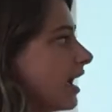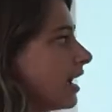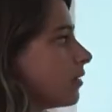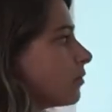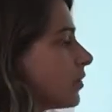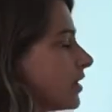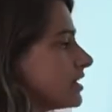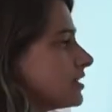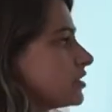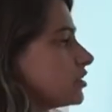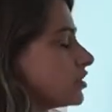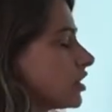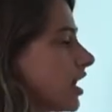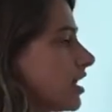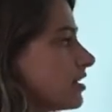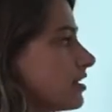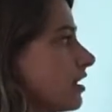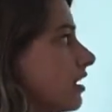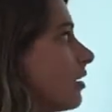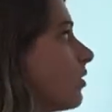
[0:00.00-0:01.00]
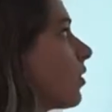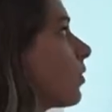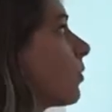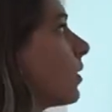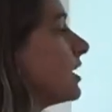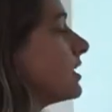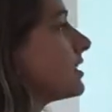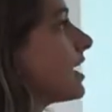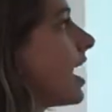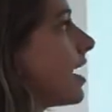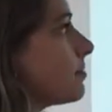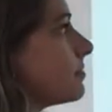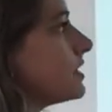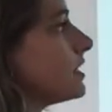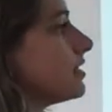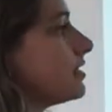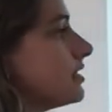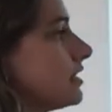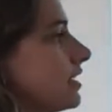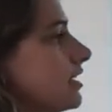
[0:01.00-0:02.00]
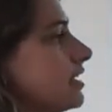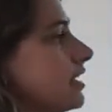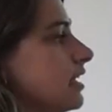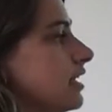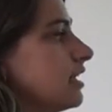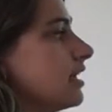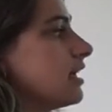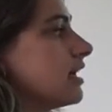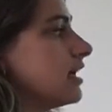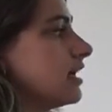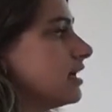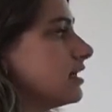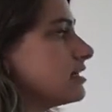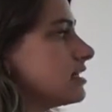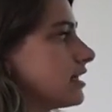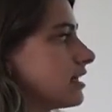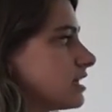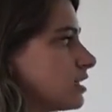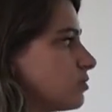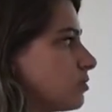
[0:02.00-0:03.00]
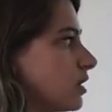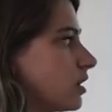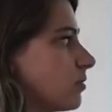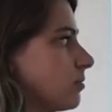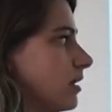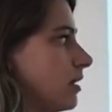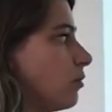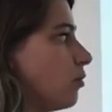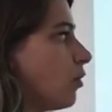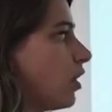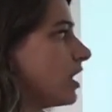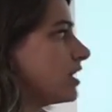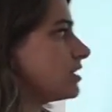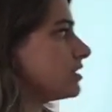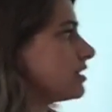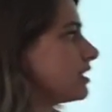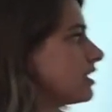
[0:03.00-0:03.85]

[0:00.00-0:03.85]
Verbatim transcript: And what John or what Thomson did in his experiment was